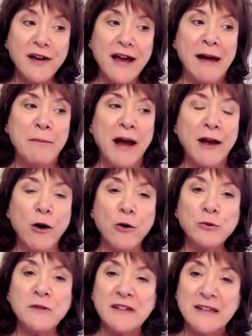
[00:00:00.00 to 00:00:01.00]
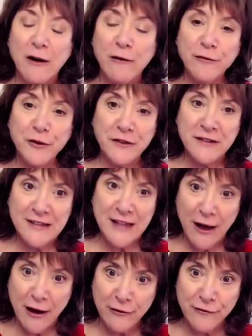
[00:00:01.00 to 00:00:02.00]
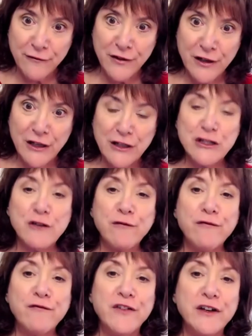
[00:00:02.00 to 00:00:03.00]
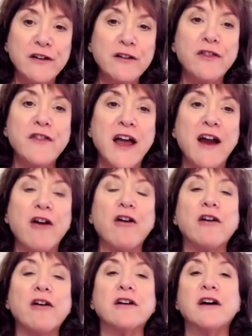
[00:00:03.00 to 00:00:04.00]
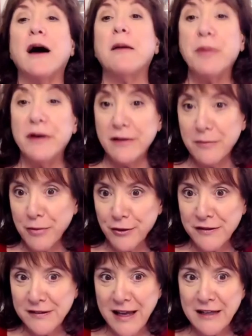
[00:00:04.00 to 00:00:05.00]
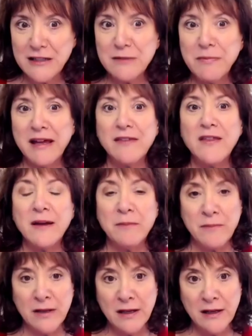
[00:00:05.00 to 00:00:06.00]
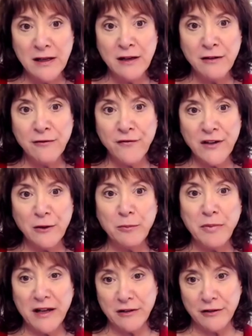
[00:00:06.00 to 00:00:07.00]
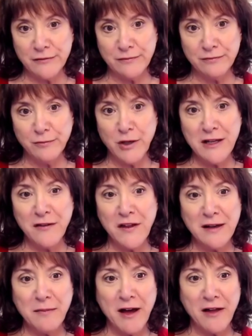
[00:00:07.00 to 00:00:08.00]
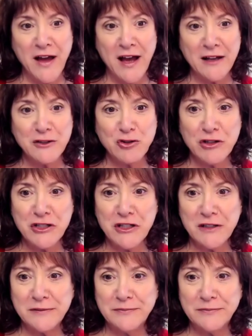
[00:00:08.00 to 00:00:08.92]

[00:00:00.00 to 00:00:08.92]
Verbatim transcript: and my own selfful self to fill their cup, per se, to make them feel better? What do you think about that, Tricia?